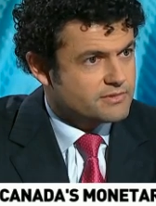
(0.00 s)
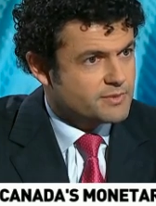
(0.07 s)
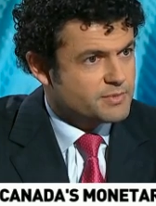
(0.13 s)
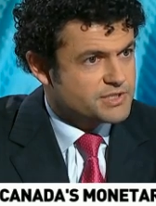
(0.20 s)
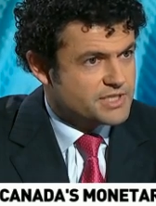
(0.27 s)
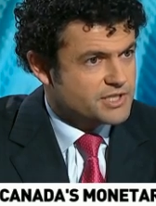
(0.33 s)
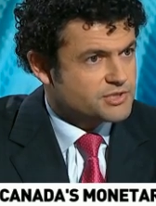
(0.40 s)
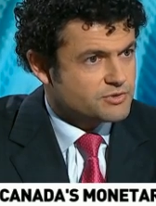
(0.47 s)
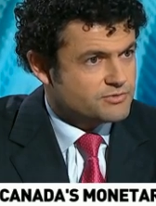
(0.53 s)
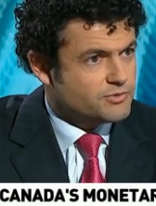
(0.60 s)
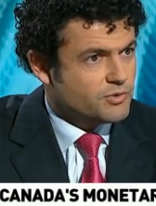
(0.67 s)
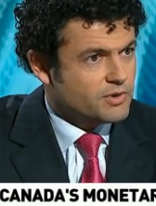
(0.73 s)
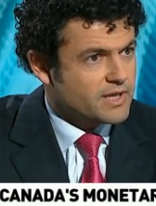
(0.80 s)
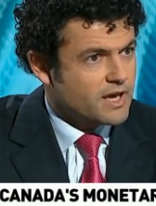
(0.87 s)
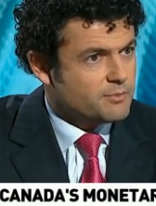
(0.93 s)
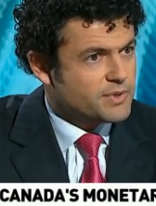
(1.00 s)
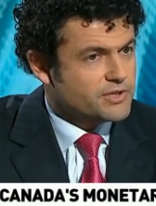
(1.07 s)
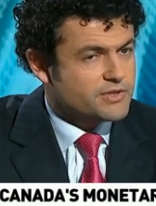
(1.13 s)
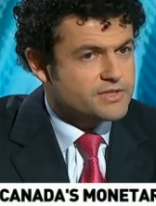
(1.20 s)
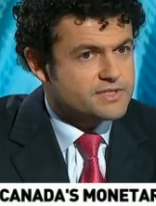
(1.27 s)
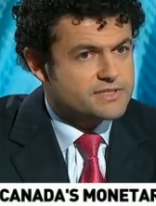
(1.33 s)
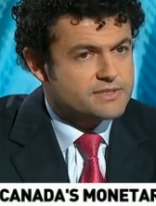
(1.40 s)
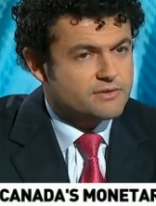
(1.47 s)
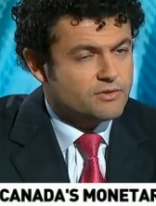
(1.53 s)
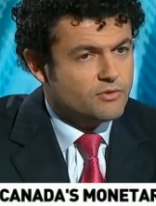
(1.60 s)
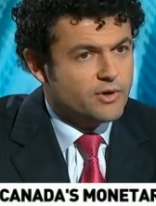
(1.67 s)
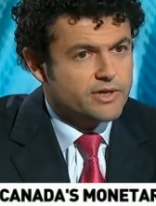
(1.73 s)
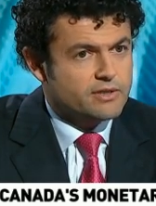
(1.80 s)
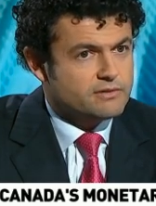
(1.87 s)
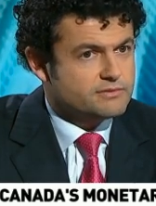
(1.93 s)
the potential fallout because
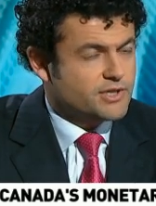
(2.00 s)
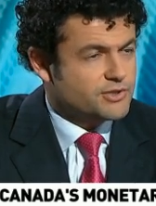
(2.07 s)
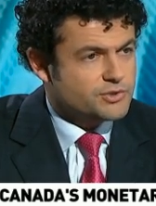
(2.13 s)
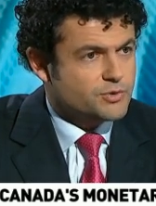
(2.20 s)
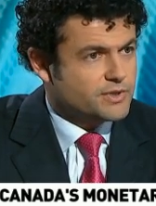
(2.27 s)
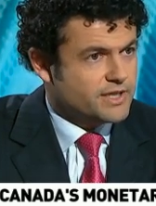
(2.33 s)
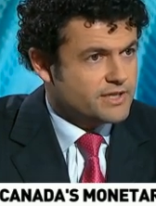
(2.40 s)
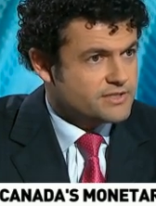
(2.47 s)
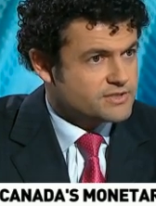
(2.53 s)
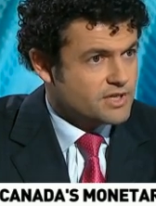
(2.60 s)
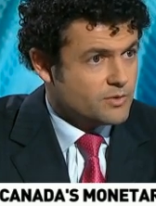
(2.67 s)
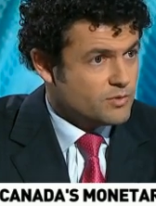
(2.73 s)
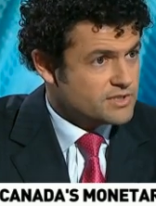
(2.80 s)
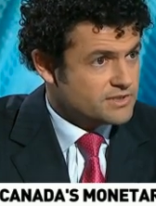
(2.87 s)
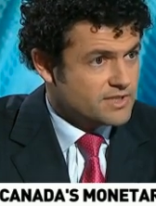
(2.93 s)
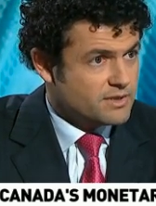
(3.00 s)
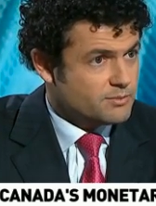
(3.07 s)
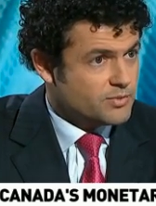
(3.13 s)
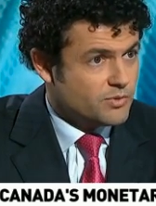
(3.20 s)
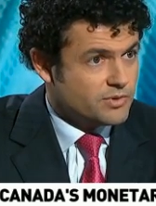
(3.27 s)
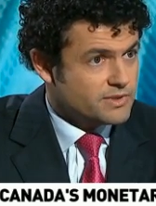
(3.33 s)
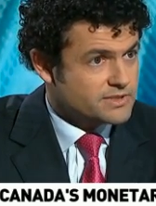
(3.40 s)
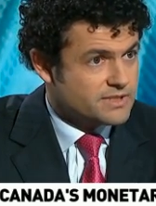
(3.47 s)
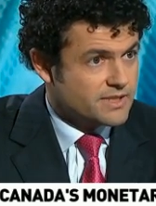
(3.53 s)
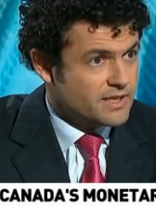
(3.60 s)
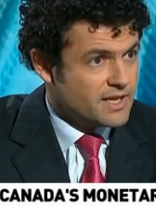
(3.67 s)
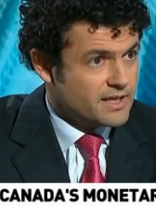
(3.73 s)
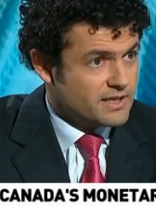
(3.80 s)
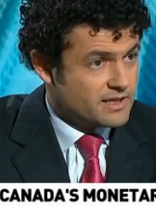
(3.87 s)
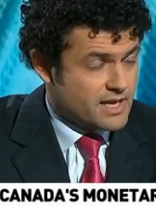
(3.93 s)
oil, 20 years ago wasn't that important to the
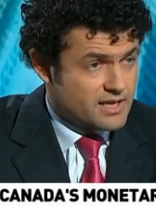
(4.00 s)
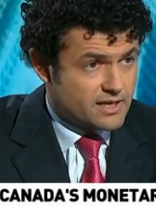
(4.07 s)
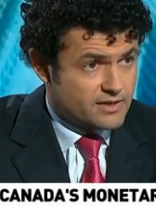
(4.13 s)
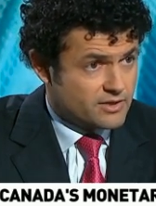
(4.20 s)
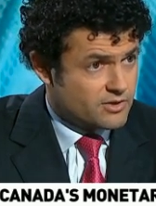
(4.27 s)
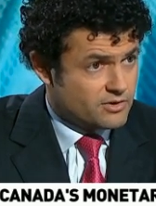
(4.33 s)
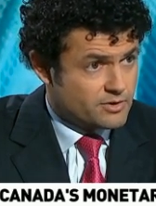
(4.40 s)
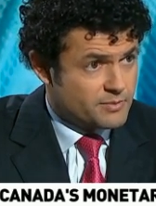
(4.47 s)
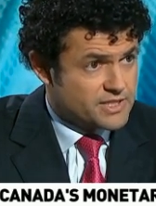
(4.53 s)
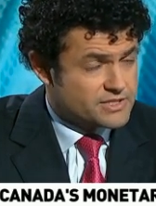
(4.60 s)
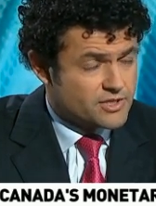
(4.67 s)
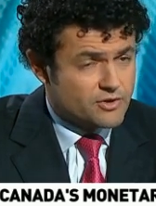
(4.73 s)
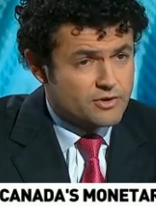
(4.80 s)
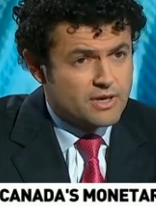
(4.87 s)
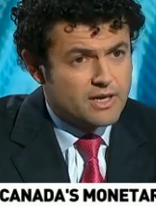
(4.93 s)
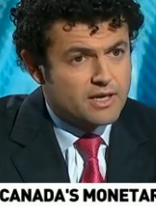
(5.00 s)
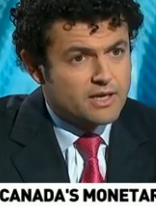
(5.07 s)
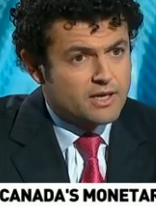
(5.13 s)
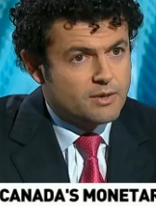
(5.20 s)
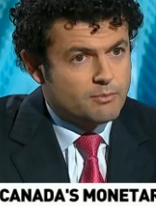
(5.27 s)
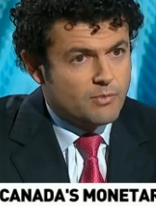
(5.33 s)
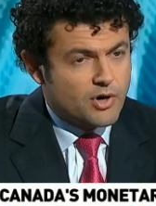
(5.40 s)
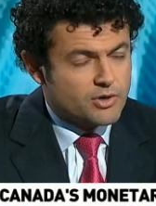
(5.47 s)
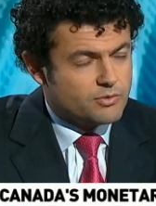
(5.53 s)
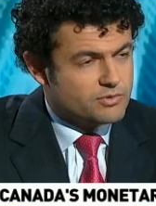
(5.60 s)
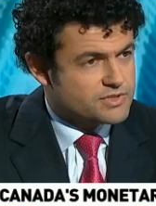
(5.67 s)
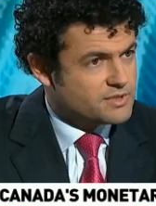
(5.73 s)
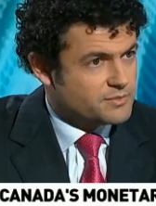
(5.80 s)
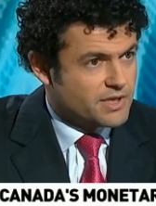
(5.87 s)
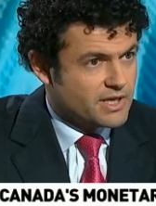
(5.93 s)
Canadian economy. So model
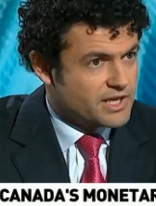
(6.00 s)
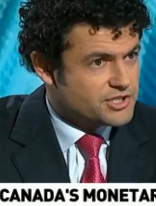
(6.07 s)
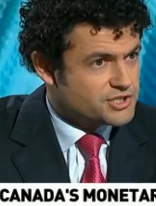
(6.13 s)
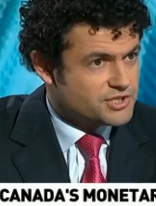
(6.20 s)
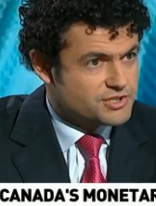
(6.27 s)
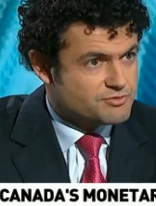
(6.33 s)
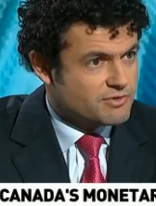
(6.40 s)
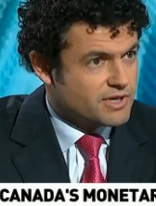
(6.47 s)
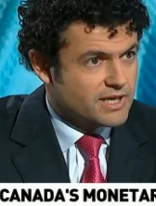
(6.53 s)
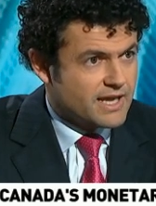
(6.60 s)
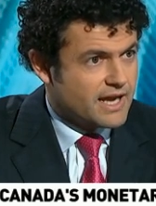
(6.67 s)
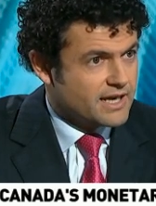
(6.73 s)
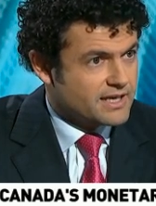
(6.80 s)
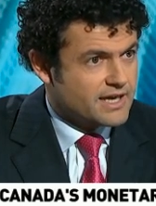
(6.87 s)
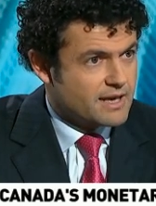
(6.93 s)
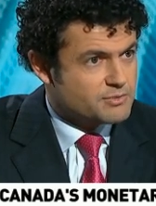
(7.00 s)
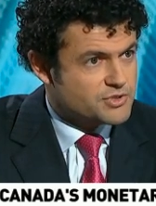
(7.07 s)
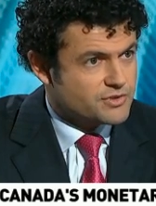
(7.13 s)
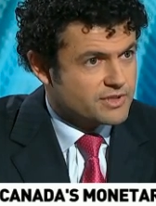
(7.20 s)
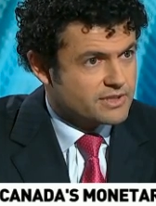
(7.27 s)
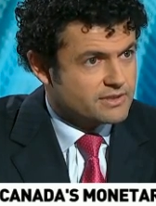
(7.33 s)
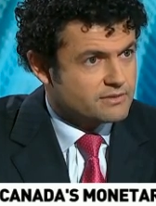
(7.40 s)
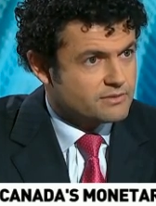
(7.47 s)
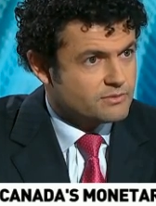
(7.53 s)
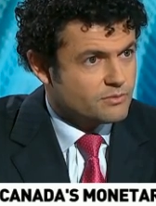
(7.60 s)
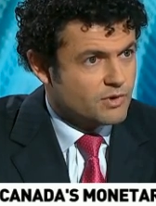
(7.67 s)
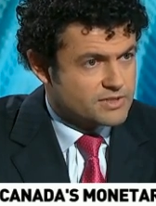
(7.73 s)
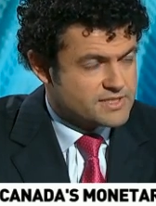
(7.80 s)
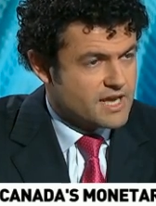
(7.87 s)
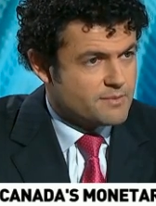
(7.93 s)
simulations really aren't capturing
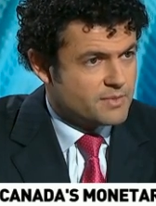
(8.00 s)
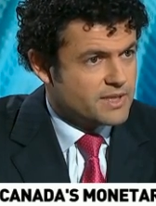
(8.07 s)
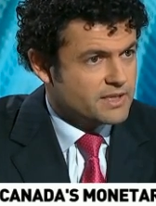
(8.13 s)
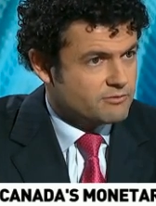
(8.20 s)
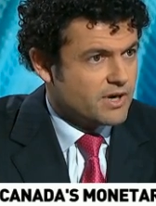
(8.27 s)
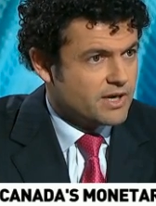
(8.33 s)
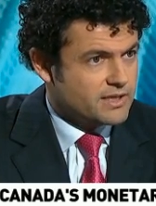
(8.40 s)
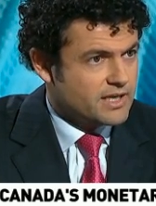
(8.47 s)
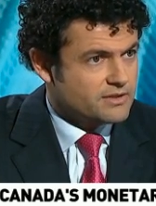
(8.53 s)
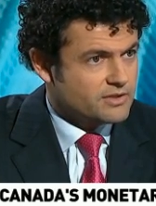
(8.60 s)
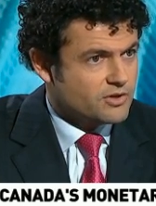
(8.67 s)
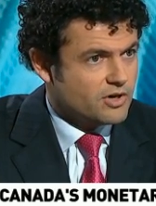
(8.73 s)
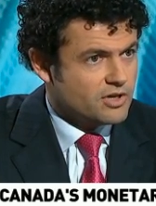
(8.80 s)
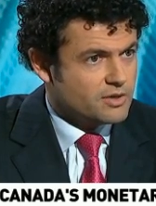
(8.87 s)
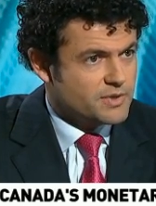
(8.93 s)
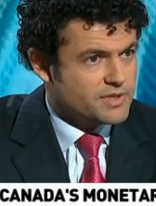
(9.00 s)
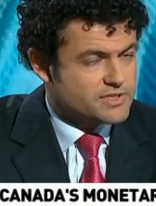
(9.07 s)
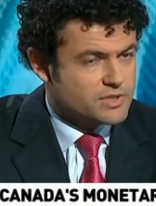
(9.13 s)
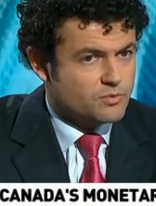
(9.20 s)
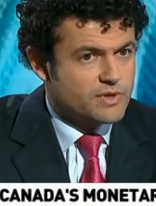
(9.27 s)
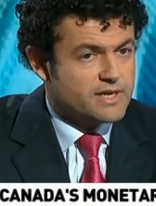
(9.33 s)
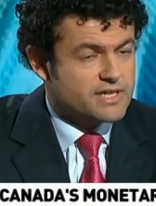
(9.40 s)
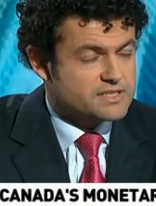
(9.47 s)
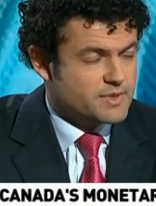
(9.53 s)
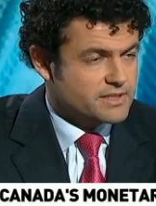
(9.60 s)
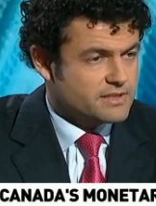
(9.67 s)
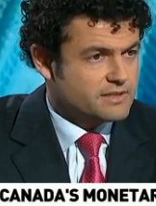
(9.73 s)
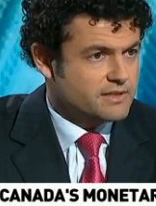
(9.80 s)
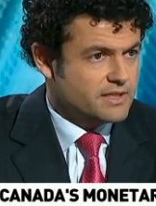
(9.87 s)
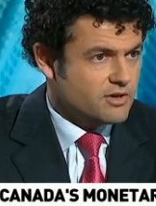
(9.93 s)
what's happening right now in the economy. So we
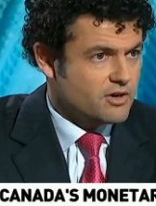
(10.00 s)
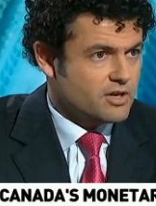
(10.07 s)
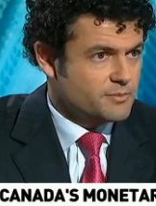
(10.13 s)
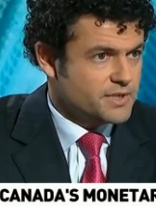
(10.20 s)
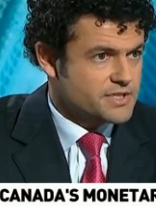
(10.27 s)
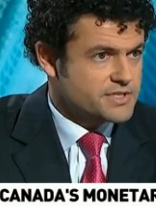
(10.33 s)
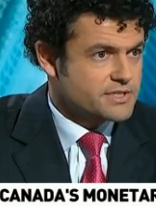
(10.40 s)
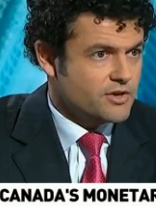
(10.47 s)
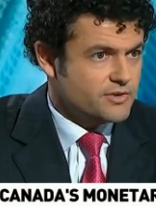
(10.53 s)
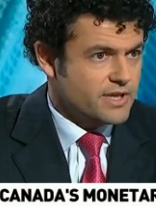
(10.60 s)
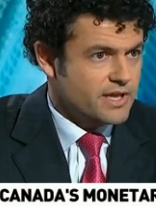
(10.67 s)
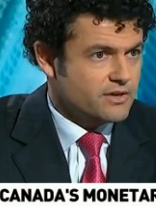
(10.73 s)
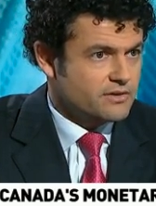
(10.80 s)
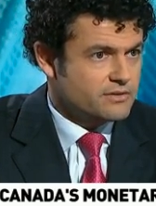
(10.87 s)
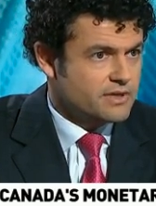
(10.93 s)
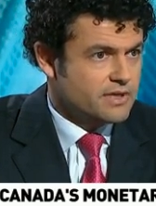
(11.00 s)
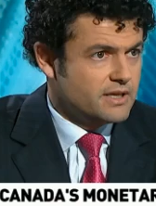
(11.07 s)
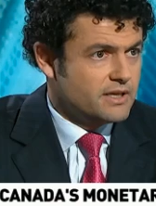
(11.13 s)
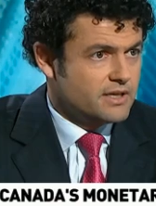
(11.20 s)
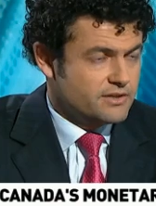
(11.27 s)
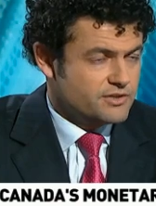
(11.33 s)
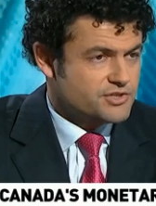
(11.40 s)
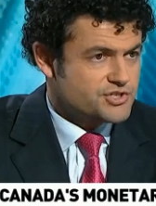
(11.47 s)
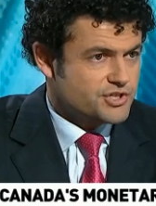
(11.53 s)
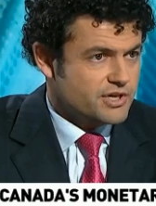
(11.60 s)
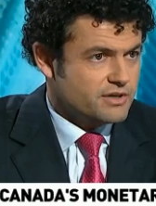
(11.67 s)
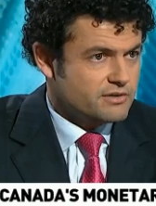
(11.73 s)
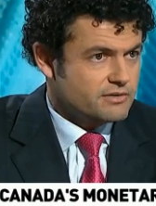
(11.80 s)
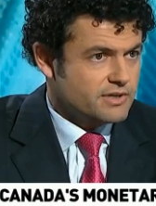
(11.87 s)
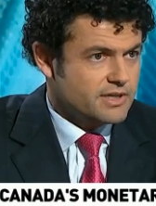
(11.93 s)
expect the economy to slow down this
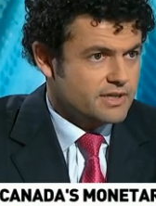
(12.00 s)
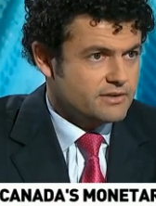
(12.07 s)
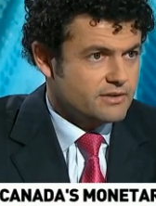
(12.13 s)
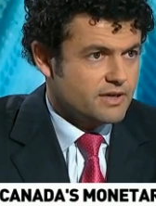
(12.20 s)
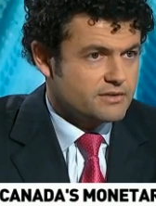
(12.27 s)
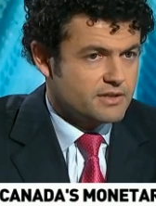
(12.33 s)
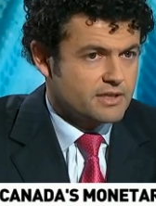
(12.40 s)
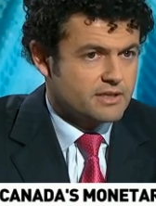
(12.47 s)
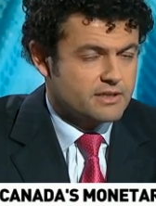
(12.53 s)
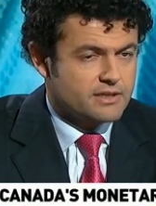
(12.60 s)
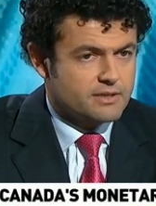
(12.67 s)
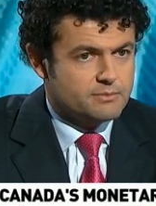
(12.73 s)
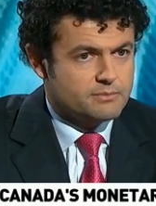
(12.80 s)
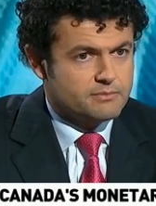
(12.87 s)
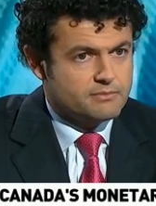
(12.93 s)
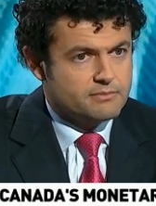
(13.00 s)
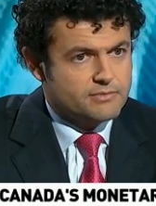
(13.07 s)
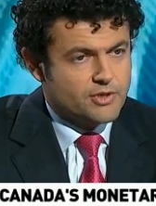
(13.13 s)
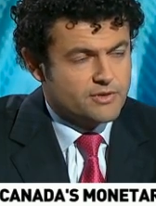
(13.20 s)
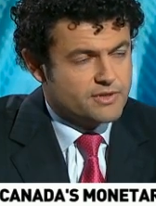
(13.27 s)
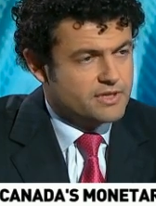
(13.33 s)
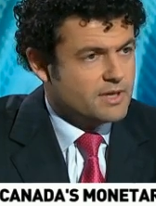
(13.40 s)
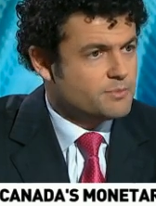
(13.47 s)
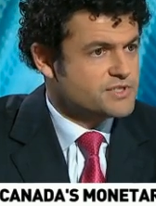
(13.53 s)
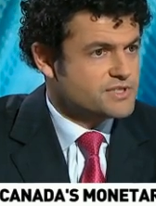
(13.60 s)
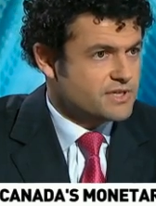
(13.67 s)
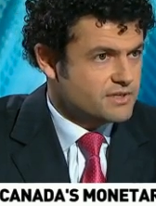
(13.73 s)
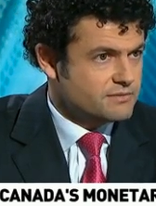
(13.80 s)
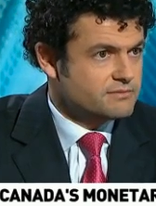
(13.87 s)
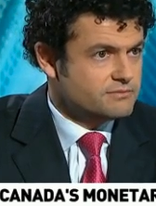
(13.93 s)
year, and I think the numbers
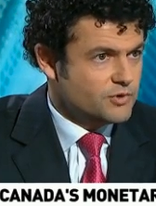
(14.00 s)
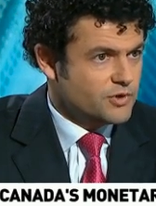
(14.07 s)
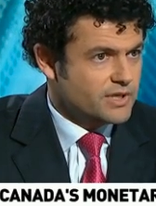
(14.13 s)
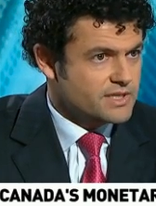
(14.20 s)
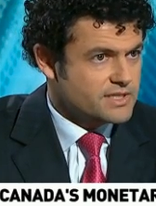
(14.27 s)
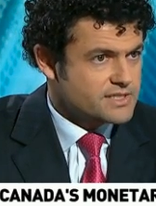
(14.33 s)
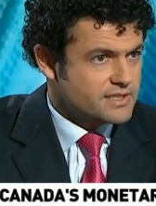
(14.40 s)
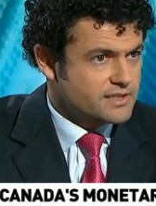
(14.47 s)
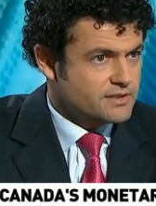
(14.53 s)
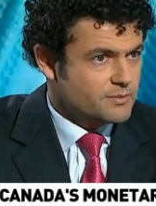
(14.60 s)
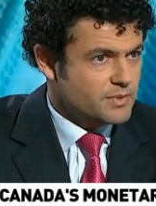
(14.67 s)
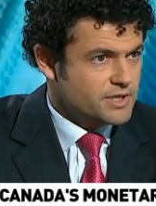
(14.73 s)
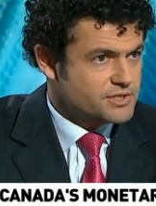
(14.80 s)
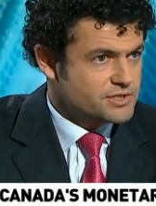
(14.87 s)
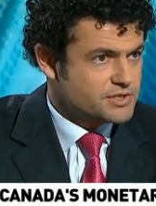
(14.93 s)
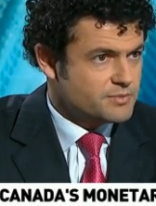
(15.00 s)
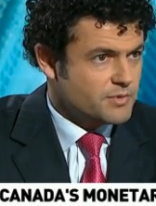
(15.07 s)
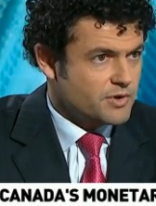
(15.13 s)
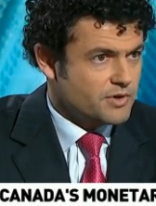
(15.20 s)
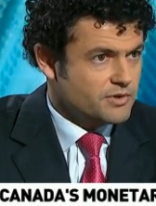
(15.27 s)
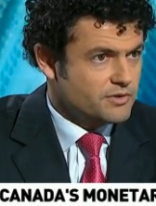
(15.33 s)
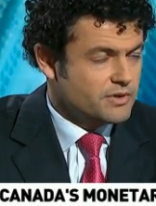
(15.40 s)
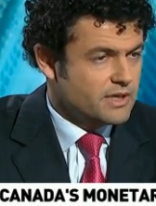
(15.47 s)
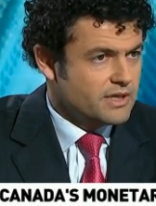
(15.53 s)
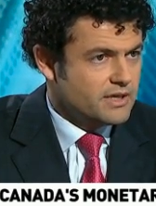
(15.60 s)
that we're going to see in the budget tomorrow